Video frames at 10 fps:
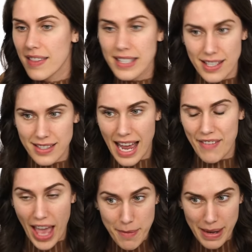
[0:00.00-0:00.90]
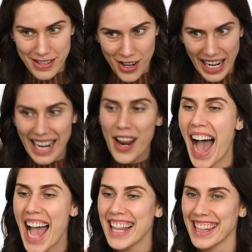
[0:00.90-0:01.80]
that doesn't have a headband on it.
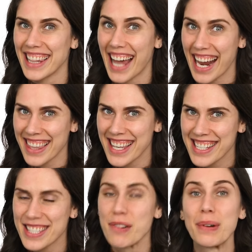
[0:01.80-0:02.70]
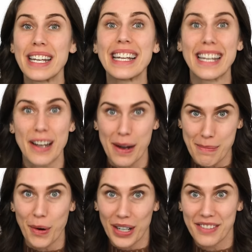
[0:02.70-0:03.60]
I like this. We need
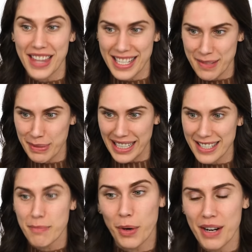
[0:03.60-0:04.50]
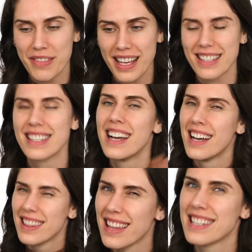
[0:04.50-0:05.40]
more of this, please. More of this,
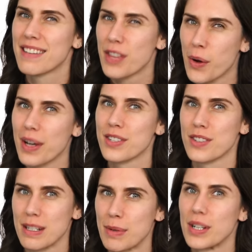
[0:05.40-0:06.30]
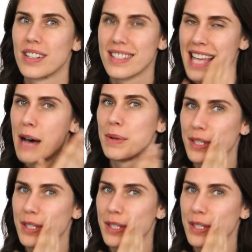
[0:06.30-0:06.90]
less of the questionable towel